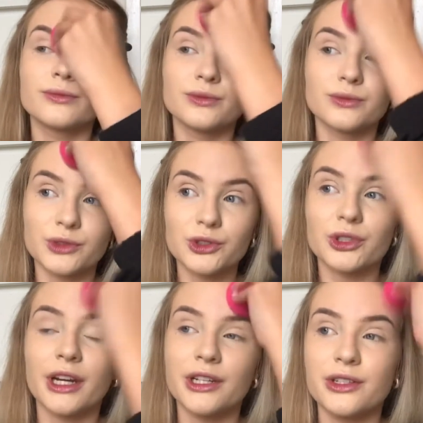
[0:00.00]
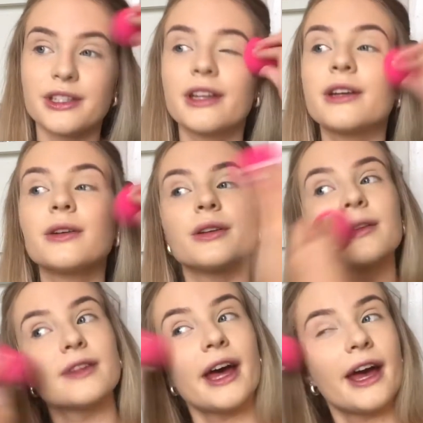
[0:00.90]
Let's try and use
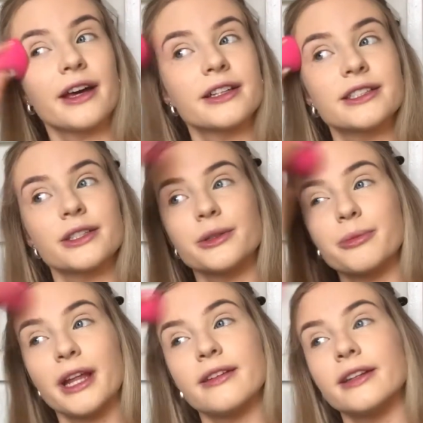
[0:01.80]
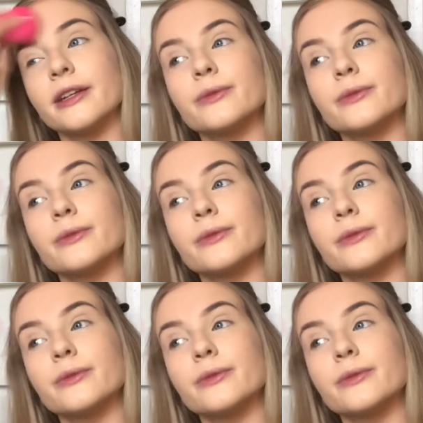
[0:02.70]
the egg to blend it.